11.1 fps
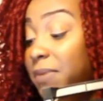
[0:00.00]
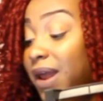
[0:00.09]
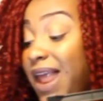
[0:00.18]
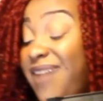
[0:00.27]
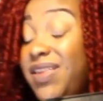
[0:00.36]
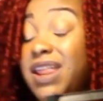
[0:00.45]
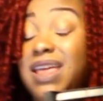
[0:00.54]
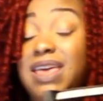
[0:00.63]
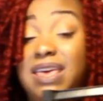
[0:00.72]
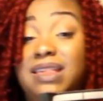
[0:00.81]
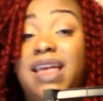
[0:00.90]
I'm glad that it
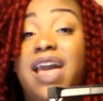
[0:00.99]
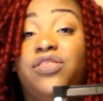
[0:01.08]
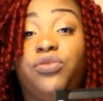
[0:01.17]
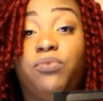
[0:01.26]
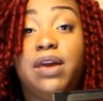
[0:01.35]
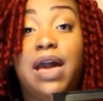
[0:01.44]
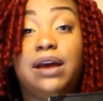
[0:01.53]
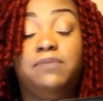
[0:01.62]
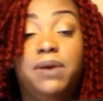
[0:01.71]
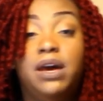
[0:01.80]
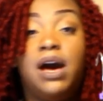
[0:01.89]
is a three X
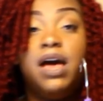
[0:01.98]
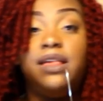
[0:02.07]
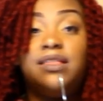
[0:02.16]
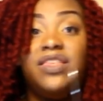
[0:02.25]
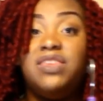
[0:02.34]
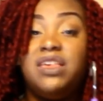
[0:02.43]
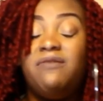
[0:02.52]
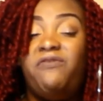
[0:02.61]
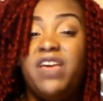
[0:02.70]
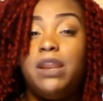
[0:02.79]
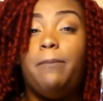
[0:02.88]
because this
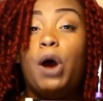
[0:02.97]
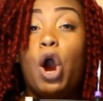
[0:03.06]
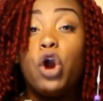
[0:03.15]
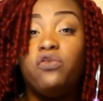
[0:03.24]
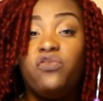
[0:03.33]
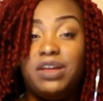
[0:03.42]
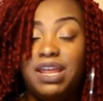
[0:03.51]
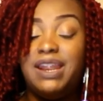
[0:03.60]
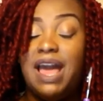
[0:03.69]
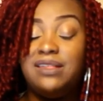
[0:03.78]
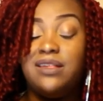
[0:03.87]
fit perfectly,
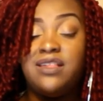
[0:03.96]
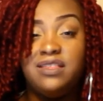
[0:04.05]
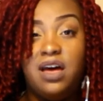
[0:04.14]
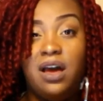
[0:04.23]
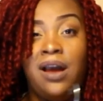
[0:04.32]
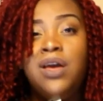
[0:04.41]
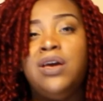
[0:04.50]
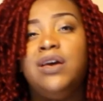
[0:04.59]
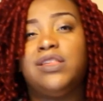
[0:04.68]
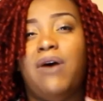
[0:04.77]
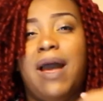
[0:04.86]
nice and snug.
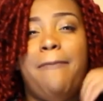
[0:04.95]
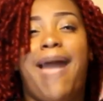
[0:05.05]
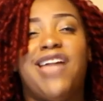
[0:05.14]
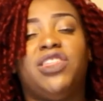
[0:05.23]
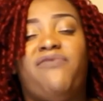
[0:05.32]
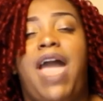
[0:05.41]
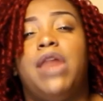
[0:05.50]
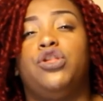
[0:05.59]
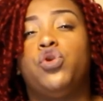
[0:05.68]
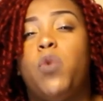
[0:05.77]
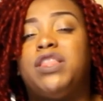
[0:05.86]
So I imagine if I had
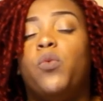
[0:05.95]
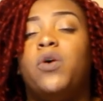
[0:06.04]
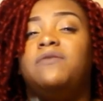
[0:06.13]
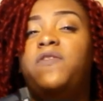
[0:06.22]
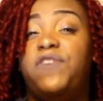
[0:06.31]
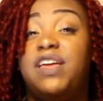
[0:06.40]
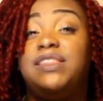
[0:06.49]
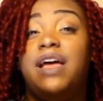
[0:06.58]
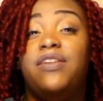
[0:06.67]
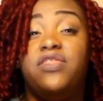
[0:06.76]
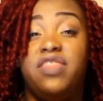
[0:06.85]
a two X, it wouldn't fit
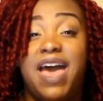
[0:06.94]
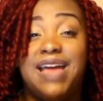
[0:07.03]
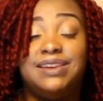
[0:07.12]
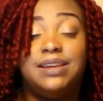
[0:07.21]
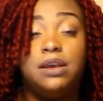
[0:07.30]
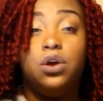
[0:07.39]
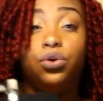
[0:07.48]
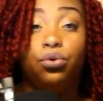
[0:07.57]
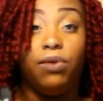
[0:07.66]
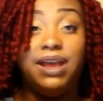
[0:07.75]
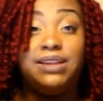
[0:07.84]
that
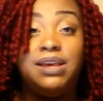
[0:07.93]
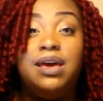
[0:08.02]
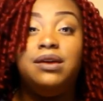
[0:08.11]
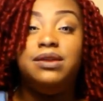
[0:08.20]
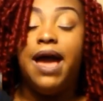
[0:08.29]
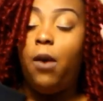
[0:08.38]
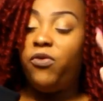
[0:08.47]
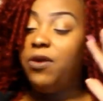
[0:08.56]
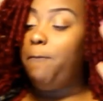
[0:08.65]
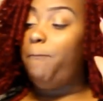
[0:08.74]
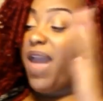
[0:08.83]
great. Now, with
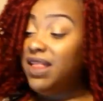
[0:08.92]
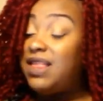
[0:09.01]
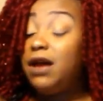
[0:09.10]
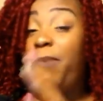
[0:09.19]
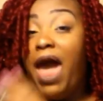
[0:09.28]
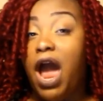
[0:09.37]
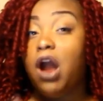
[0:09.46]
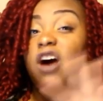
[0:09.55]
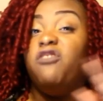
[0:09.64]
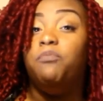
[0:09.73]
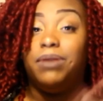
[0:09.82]
a basic pair
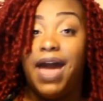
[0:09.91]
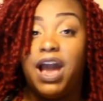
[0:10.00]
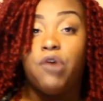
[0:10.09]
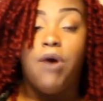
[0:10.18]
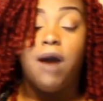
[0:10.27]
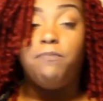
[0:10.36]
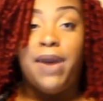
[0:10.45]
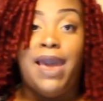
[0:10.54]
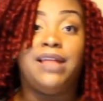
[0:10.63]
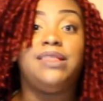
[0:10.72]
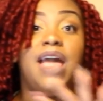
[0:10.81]
of black crop
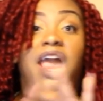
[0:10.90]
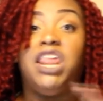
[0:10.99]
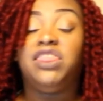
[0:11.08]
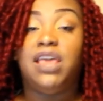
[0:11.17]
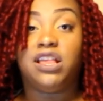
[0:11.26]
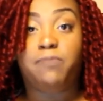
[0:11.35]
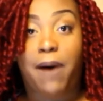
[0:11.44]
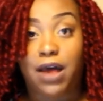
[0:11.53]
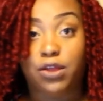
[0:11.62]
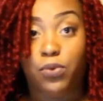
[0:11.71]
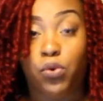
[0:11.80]
pants, anything is
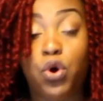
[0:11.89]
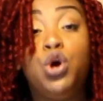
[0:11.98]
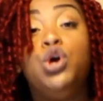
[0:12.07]
possible.